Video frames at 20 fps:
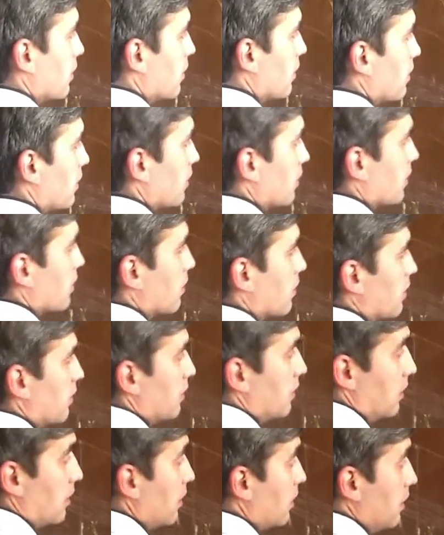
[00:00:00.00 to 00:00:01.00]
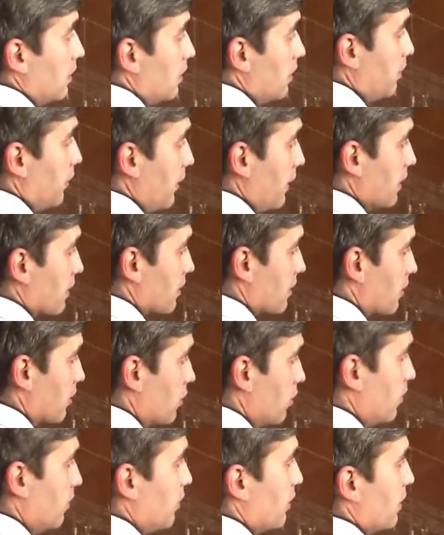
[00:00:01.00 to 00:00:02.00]
It depends. It
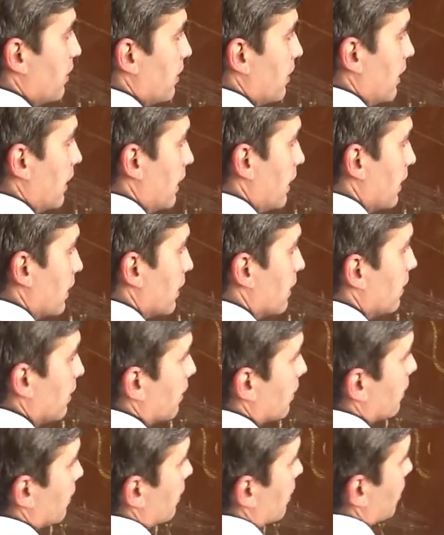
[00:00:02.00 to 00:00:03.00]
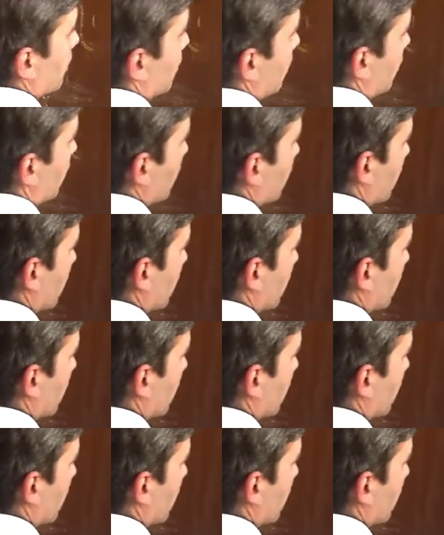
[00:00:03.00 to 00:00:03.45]
could be done here or